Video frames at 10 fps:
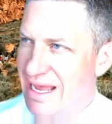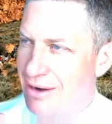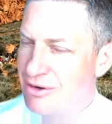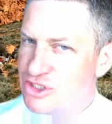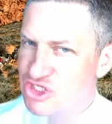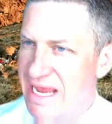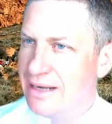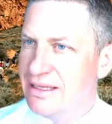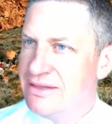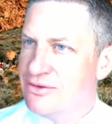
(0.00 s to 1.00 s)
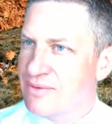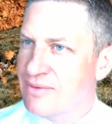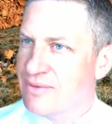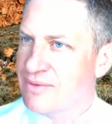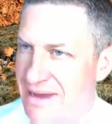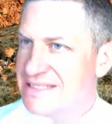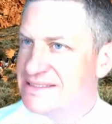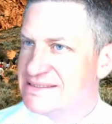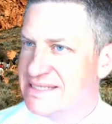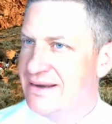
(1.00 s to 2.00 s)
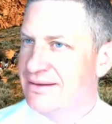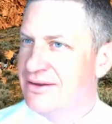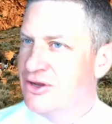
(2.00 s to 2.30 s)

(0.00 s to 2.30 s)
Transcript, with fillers: how are you channeling the right mindset?